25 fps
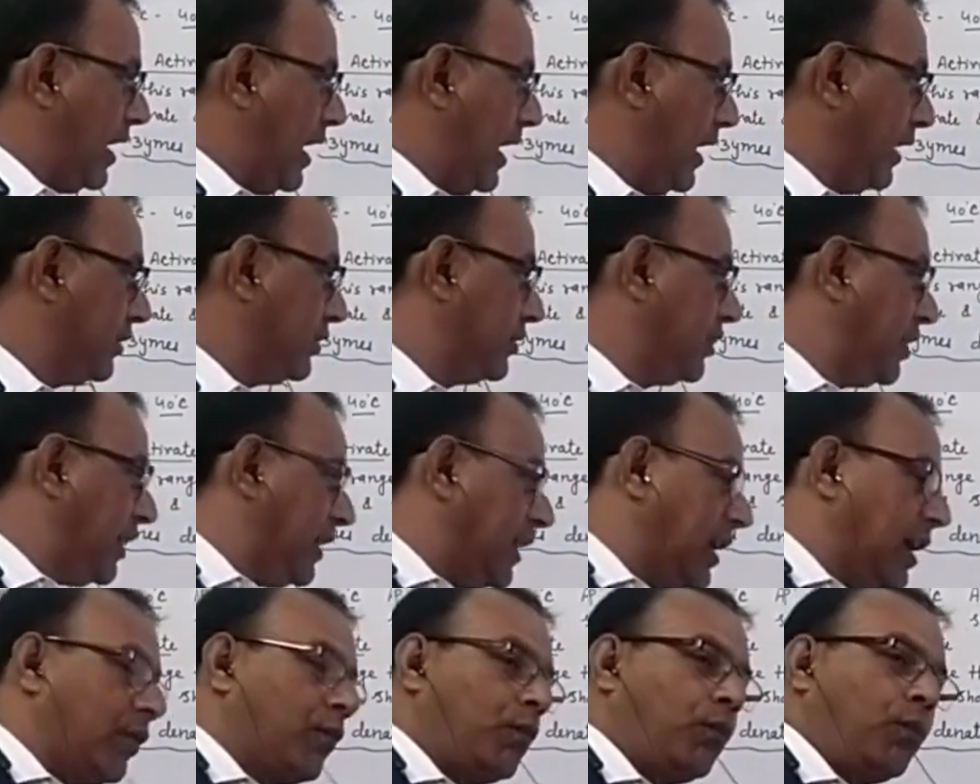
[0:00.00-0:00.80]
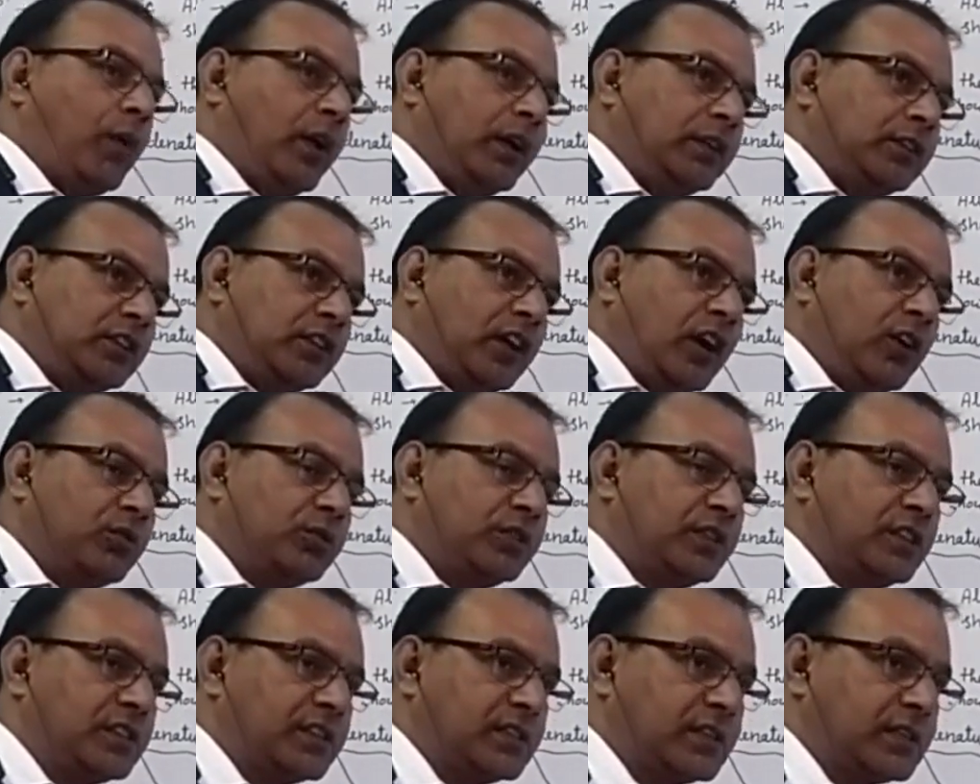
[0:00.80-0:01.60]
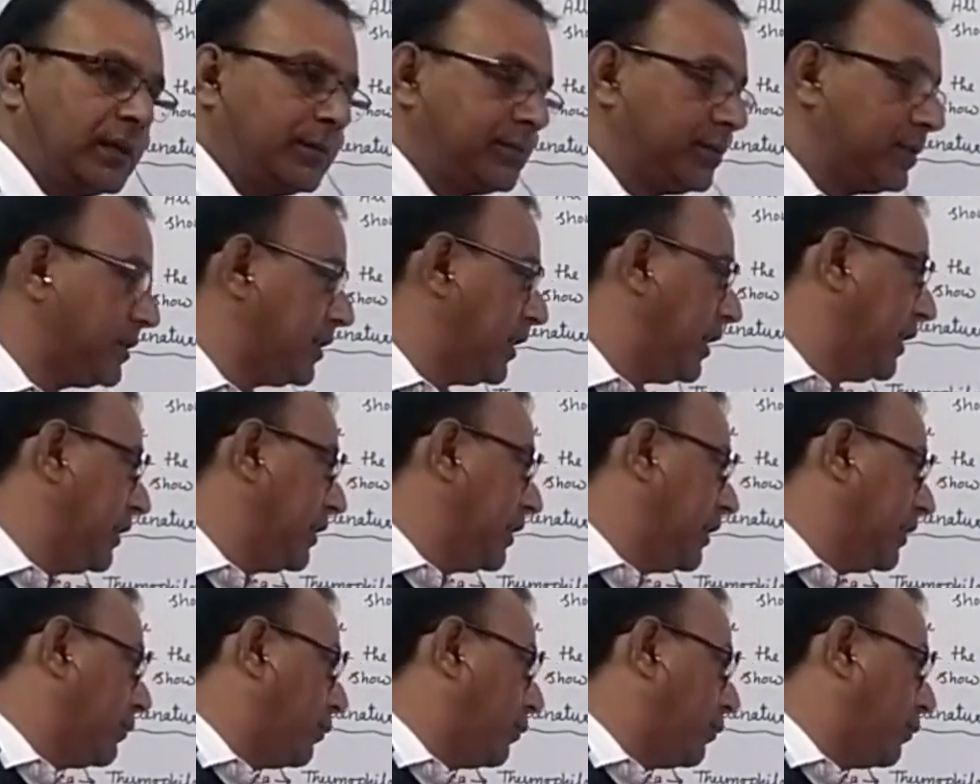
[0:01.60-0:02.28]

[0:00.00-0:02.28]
and there are 1000 substrate